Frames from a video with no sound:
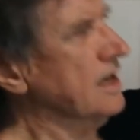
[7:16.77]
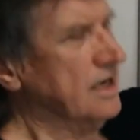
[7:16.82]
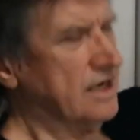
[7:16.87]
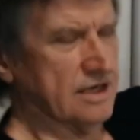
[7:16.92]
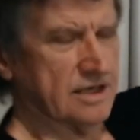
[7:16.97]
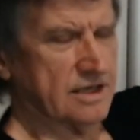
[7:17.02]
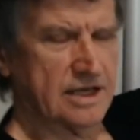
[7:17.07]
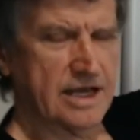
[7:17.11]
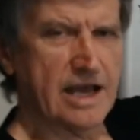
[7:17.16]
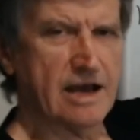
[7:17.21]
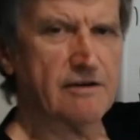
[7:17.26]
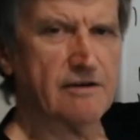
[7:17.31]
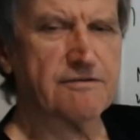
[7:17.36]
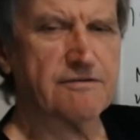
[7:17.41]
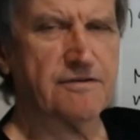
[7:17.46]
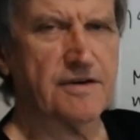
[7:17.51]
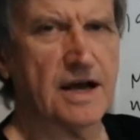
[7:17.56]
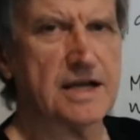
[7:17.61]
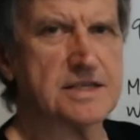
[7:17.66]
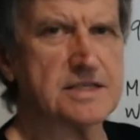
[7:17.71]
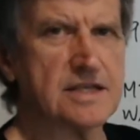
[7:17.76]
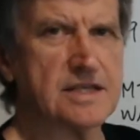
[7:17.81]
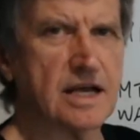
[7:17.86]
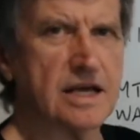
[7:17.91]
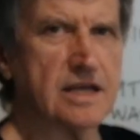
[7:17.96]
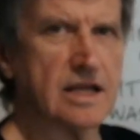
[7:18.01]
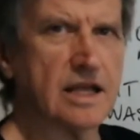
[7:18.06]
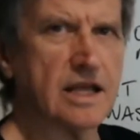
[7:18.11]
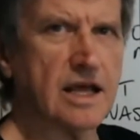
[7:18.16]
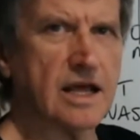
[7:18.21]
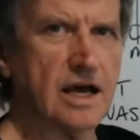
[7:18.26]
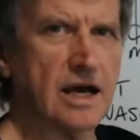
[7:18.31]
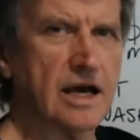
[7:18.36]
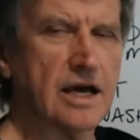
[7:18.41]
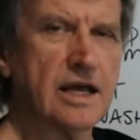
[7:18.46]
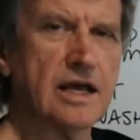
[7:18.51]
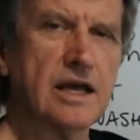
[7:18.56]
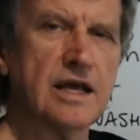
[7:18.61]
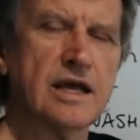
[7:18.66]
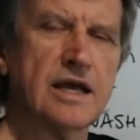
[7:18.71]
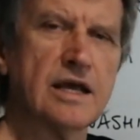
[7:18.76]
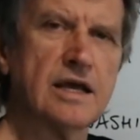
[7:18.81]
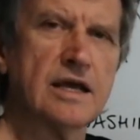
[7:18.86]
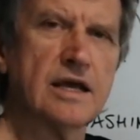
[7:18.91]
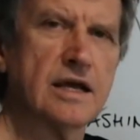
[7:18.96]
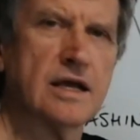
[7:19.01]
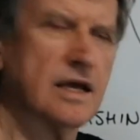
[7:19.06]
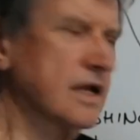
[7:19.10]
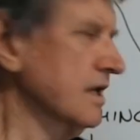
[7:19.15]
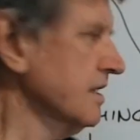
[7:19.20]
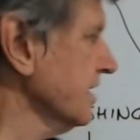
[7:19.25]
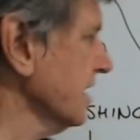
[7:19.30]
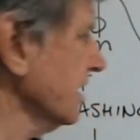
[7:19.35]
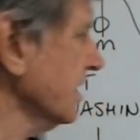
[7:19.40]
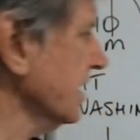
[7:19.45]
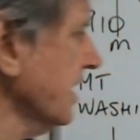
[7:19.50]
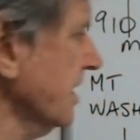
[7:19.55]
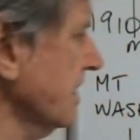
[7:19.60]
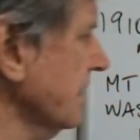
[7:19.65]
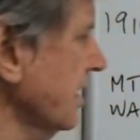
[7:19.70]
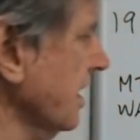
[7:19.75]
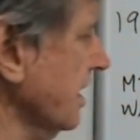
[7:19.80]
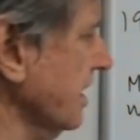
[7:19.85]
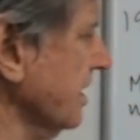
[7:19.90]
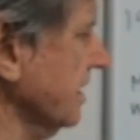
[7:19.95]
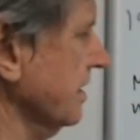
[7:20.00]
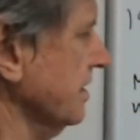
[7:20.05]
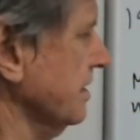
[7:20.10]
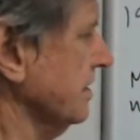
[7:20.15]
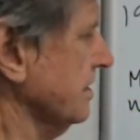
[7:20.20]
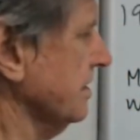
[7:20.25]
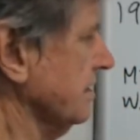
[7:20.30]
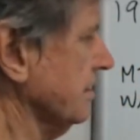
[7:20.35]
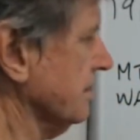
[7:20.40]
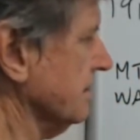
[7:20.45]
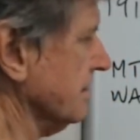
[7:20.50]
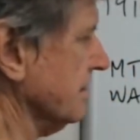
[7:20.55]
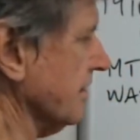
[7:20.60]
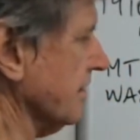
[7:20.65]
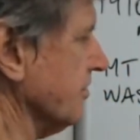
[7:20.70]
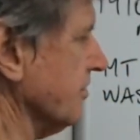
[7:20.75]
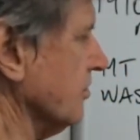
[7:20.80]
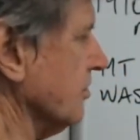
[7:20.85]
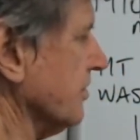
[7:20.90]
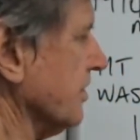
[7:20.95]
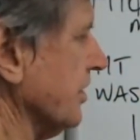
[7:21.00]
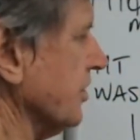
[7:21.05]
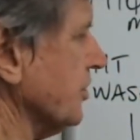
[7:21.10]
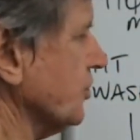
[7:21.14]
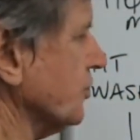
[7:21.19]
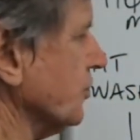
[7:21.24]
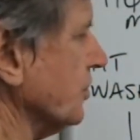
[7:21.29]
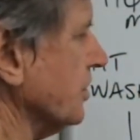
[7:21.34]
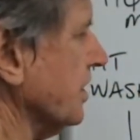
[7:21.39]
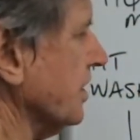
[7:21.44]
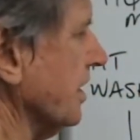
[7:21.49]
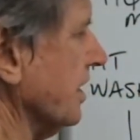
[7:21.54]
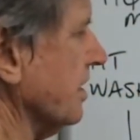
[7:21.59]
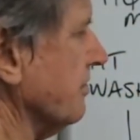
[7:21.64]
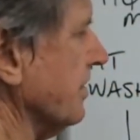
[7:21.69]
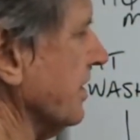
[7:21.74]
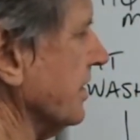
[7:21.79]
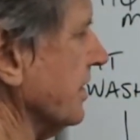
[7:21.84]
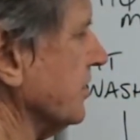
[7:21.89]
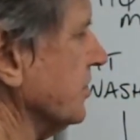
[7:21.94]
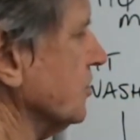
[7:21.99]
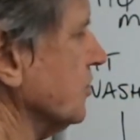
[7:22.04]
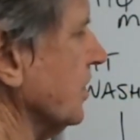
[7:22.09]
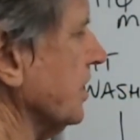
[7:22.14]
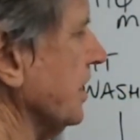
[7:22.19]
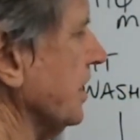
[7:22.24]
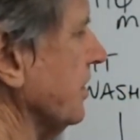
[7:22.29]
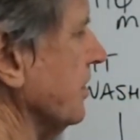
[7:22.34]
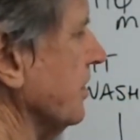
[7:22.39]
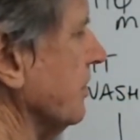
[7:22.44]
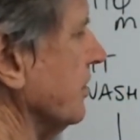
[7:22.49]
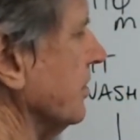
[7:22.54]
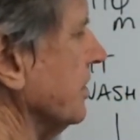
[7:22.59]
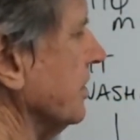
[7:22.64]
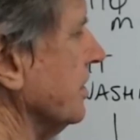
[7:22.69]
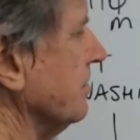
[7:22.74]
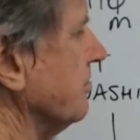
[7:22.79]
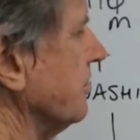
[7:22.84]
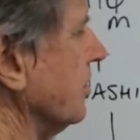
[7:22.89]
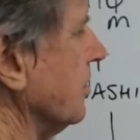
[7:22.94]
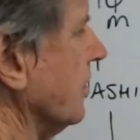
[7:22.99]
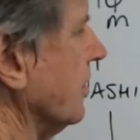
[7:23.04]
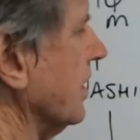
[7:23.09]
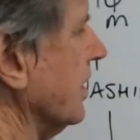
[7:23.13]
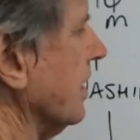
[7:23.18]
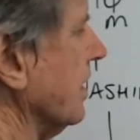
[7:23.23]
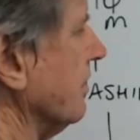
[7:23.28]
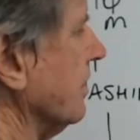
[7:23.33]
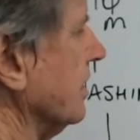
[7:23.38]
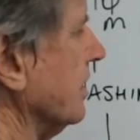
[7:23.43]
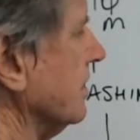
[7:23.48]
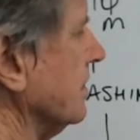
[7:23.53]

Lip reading: how fast they decay, they'd get none. They thought they should get about 29 per hour